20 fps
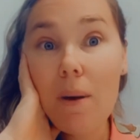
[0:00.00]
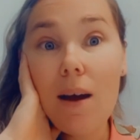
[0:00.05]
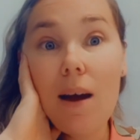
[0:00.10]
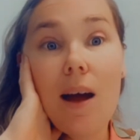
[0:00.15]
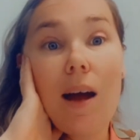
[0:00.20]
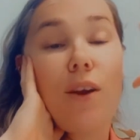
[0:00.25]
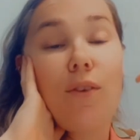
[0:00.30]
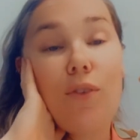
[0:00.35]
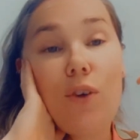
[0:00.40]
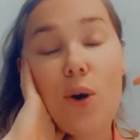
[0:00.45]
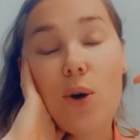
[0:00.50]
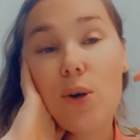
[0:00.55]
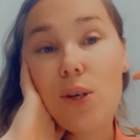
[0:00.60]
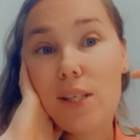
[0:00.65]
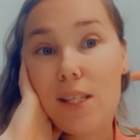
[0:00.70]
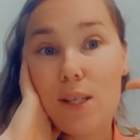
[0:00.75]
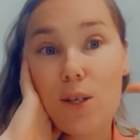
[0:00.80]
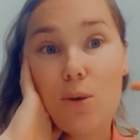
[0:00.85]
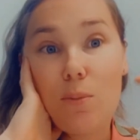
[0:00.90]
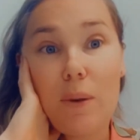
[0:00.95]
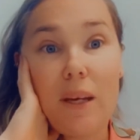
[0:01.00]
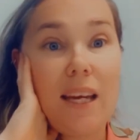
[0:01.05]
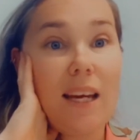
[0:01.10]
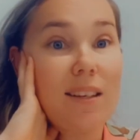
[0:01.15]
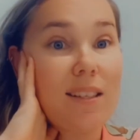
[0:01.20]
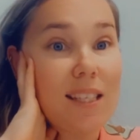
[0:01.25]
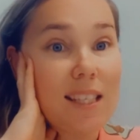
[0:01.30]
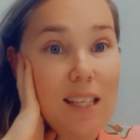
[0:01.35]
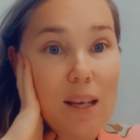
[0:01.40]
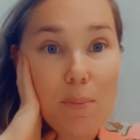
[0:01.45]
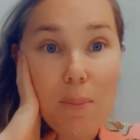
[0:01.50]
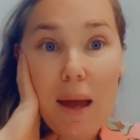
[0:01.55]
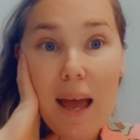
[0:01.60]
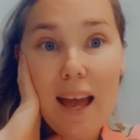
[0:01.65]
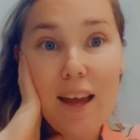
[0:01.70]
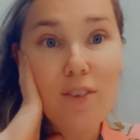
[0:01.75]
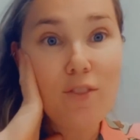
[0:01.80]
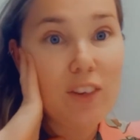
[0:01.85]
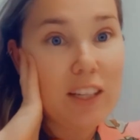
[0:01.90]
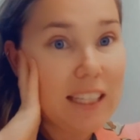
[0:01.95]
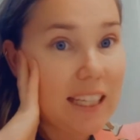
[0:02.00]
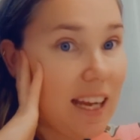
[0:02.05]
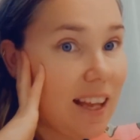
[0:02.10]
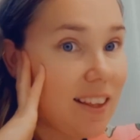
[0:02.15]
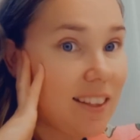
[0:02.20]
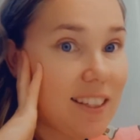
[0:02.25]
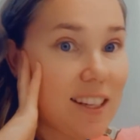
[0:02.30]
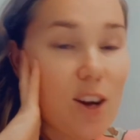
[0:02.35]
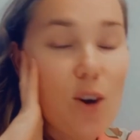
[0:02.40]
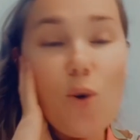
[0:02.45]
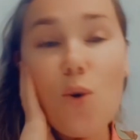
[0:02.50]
and of course there will be our December advent calendar.